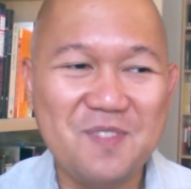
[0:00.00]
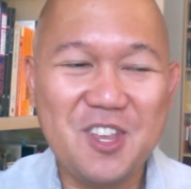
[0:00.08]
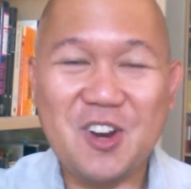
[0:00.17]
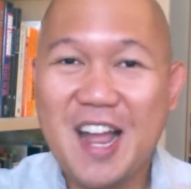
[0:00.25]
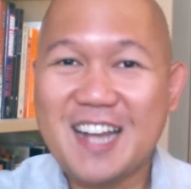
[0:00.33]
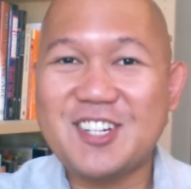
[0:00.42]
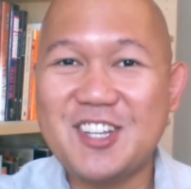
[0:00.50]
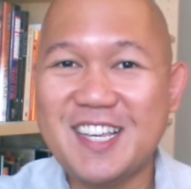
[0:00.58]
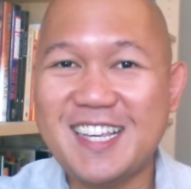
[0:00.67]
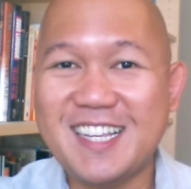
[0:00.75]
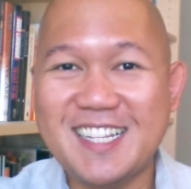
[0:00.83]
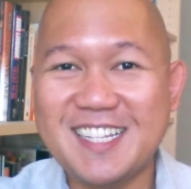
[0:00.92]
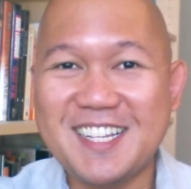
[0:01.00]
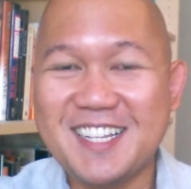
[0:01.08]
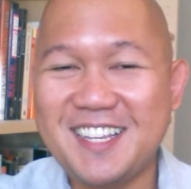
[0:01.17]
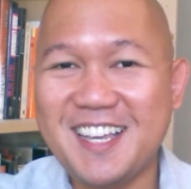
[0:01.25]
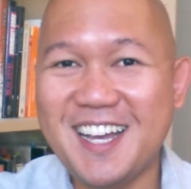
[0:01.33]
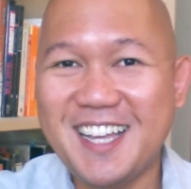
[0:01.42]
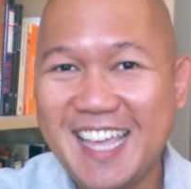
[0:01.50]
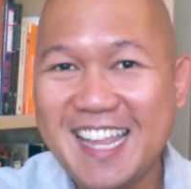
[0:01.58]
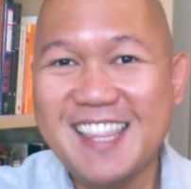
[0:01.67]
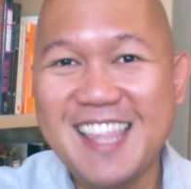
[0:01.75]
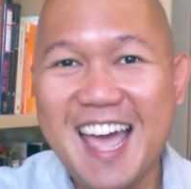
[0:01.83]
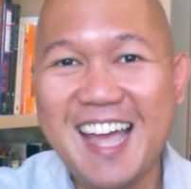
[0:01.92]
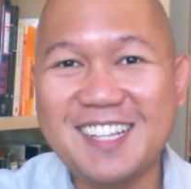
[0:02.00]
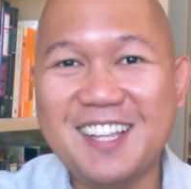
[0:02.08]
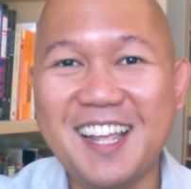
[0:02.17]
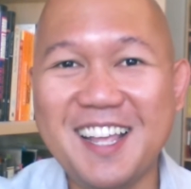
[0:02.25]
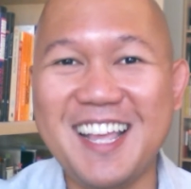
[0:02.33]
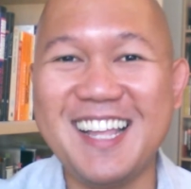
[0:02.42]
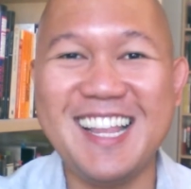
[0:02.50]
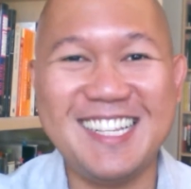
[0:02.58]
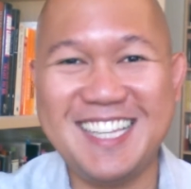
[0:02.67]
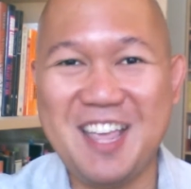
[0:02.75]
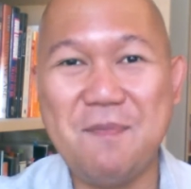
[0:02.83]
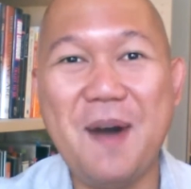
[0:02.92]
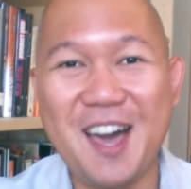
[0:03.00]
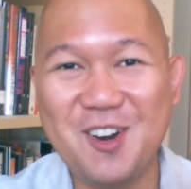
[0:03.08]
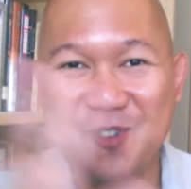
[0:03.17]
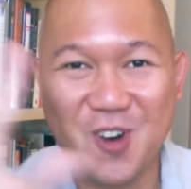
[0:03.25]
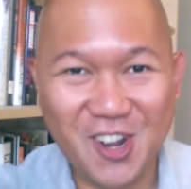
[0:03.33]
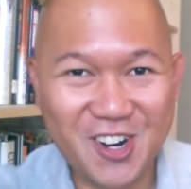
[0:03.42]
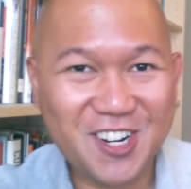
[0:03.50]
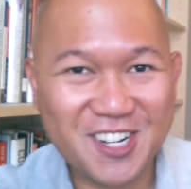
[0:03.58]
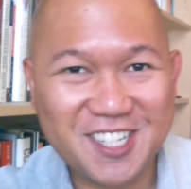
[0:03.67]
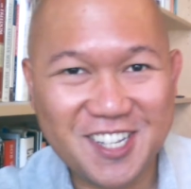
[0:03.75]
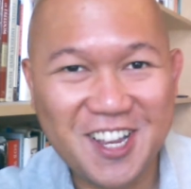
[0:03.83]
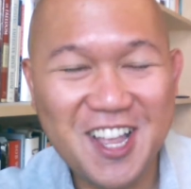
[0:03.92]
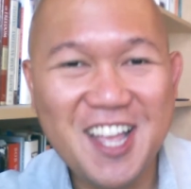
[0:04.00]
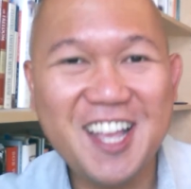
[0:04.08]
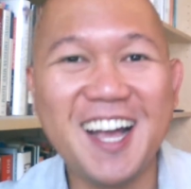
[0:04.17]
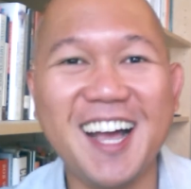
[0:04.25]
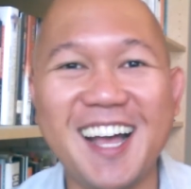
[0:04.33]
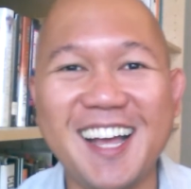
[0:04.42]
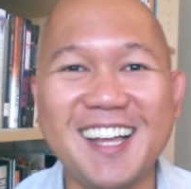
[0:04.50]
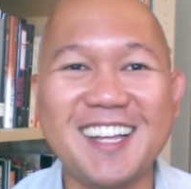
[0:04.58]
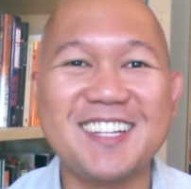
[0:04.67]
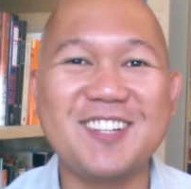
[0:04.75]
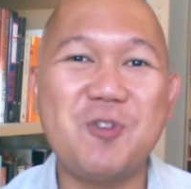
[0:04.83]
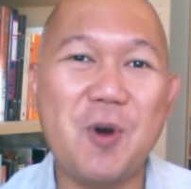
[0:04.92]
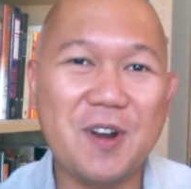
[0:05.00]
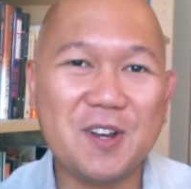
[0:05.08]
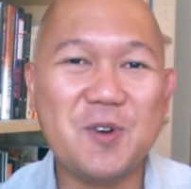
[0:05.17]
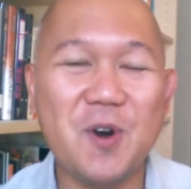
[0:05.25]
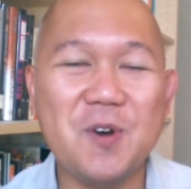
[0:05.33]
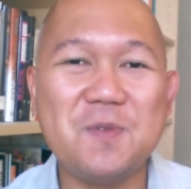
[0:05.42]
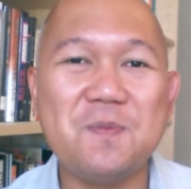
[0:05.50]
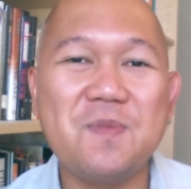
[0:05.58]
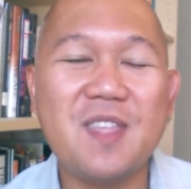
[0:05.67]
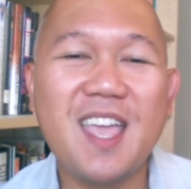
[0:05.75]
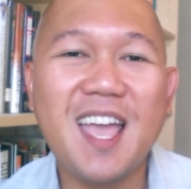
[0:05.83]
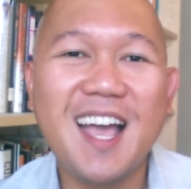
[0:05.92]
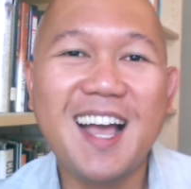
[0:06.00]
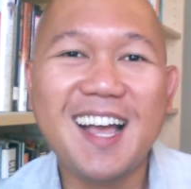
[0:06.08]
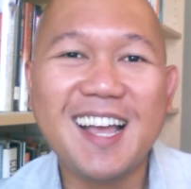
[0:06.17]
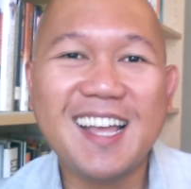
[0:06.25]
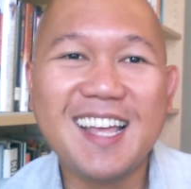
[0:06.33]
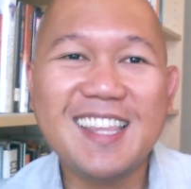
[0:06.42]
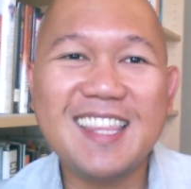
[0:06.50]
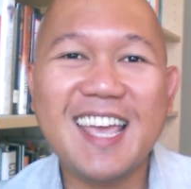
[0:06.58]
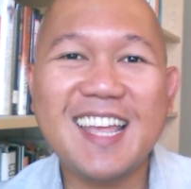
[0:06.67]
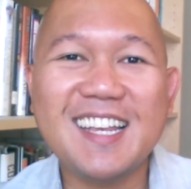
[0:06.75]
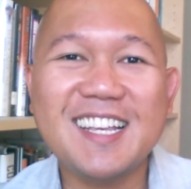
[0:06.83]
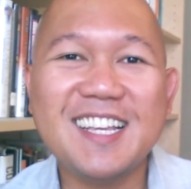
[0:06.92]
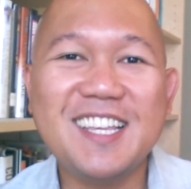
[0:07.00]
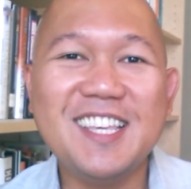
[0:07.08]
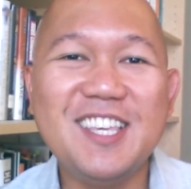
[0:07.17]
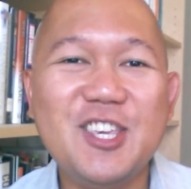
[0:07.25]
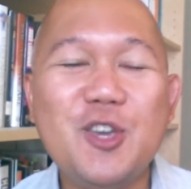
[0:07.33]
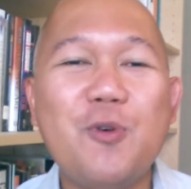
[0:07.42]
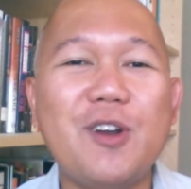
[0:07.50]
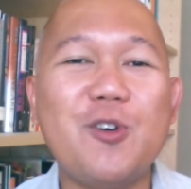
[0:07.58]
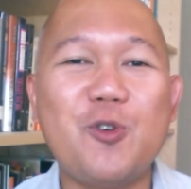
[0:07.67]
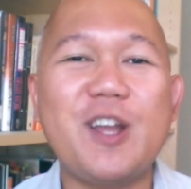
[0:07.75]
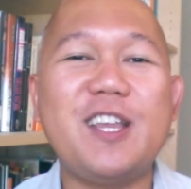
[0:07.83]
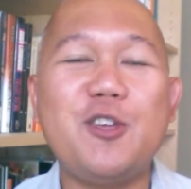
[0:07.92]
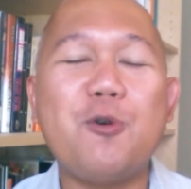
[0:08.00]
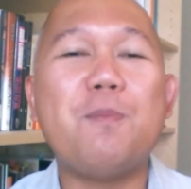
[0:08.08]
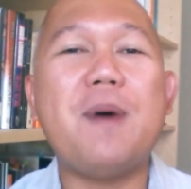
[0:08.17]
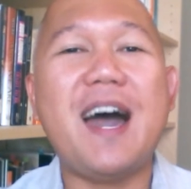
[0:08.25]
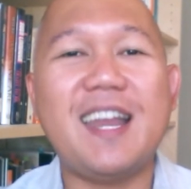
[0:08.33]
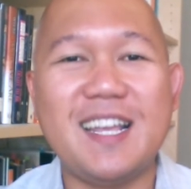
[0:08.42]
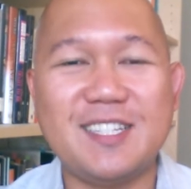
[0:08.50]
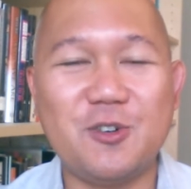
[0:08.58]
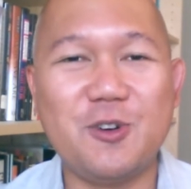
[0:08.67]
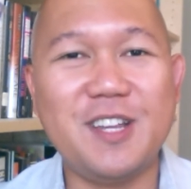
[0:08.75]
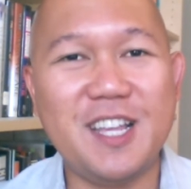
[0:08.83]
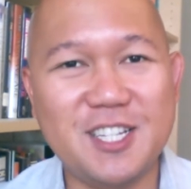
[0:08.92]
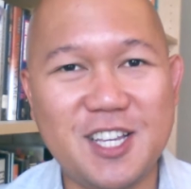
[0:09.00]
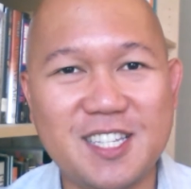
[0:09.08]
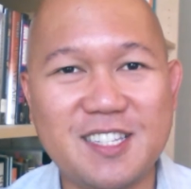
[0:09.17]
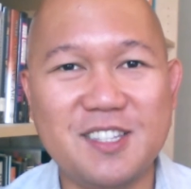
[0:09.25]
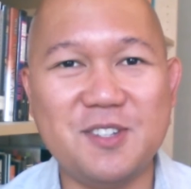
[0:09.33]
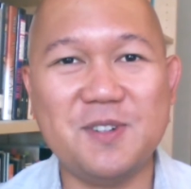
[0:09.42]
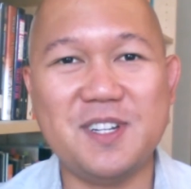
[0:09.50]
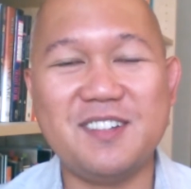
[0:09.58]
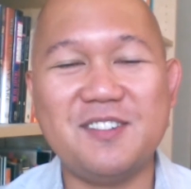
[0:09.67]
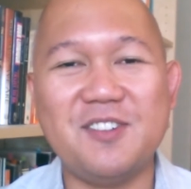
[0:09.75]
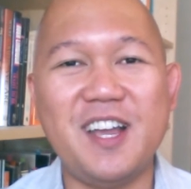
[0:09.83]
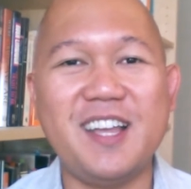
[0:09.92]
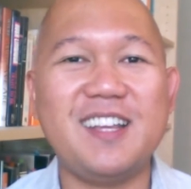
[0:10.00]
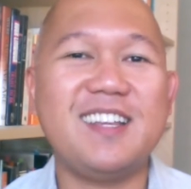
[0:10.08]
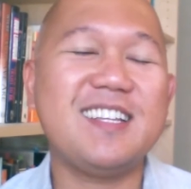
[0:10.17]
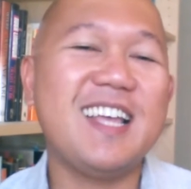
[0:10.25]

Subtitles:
actually in that let's say pot of water, quote unquote, then your body has already adjusted to it, right?